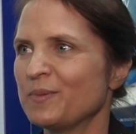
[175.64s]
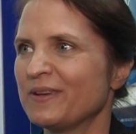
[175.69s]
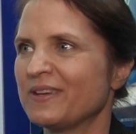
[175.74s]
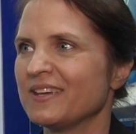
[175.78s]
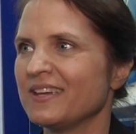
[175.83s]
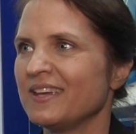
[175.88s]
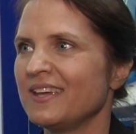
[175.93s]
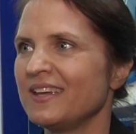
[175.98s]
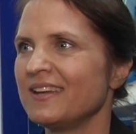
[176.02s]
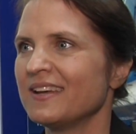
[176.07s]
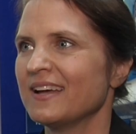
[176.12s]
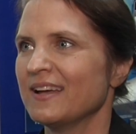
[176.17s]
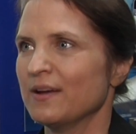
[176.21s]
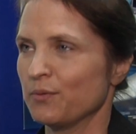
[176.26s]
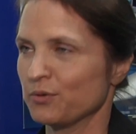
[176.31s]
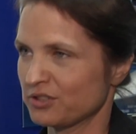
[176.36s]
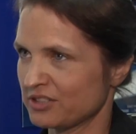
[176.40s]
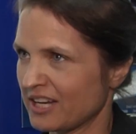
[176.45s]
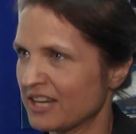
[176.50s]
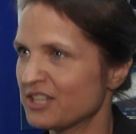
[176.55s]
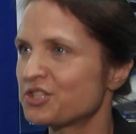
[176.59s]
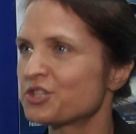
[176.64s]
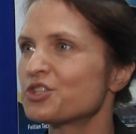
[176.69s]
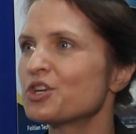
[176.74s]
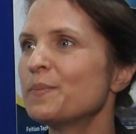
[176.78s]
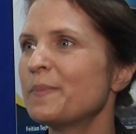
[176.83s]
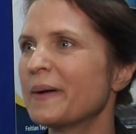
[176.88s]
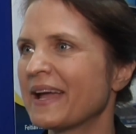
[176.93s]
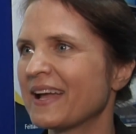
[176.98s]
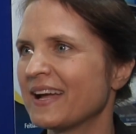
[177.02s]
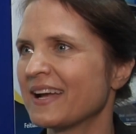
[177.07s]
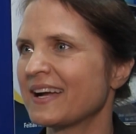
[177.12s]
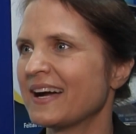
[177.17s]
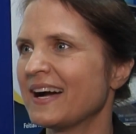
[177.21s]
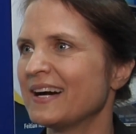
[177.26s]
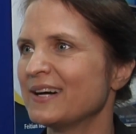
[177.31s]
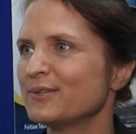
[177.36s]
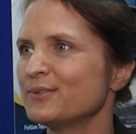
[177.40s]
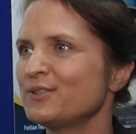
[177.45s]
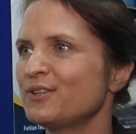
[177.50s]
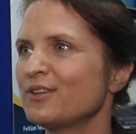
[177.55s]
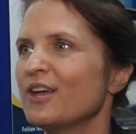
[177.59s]
YubiKey tied to your bank
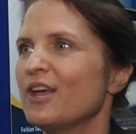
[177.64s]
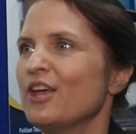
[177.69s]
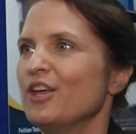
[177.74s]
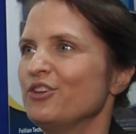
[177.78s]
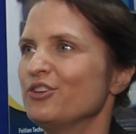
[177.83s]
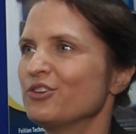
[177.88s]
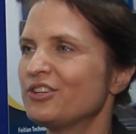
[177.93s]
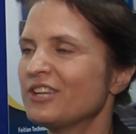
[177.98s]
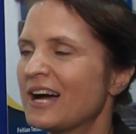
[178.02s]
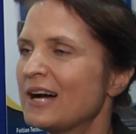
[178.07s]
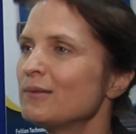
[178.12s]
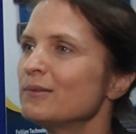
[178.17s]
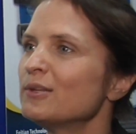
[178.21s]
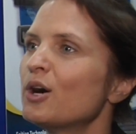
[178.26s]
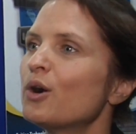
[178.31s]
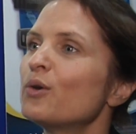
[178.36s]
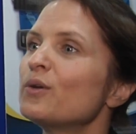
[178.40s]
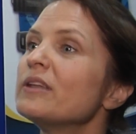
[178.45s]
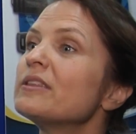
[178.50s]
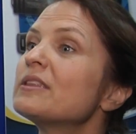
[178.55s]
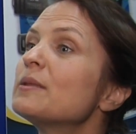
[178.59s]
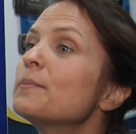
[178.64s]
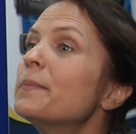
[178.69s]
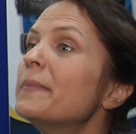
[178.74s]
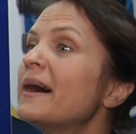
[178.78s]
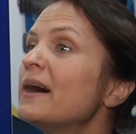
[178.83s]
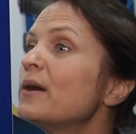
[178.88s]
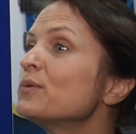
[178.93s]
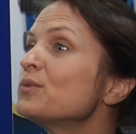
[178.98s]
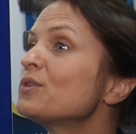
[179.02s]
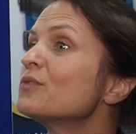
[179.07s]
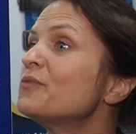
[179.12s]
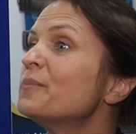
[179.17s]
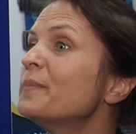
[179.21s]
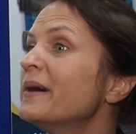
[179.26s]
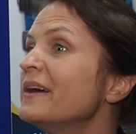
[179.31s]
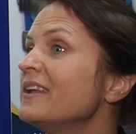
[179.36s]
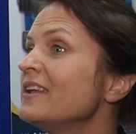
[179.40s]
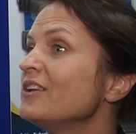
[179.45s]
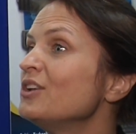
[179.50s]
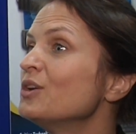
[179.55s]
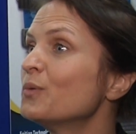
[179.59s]
account. You download the amount of
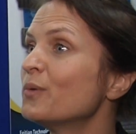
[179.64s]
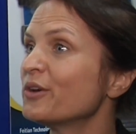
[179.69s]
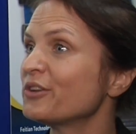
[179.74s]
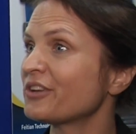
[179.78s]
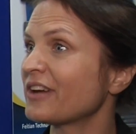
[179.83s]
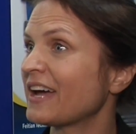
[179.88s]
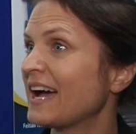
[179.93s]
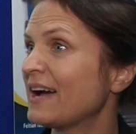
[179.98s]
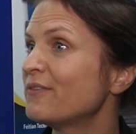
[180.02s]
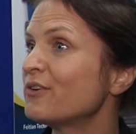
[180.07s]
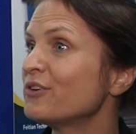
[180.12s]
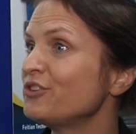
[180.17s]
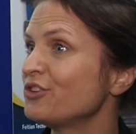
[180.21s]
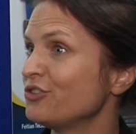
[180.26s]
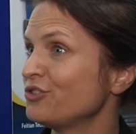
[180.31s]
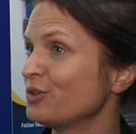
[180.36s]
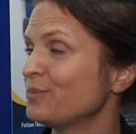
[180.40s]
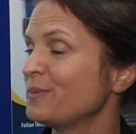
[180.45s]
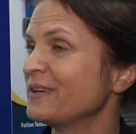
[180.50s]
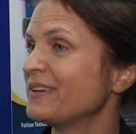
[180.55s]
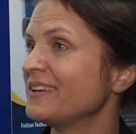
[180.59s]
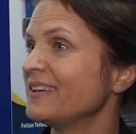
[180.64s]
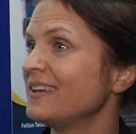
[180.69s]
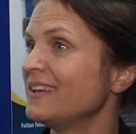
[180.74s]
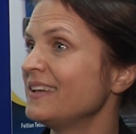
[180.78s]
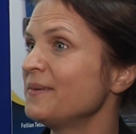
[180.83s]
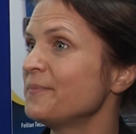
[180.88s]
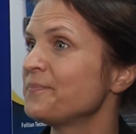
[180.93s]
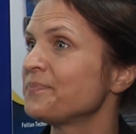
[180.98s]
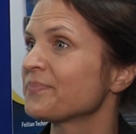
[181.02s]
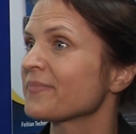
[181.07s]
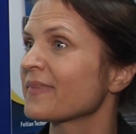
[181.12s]
money you want to have on your YubiKey.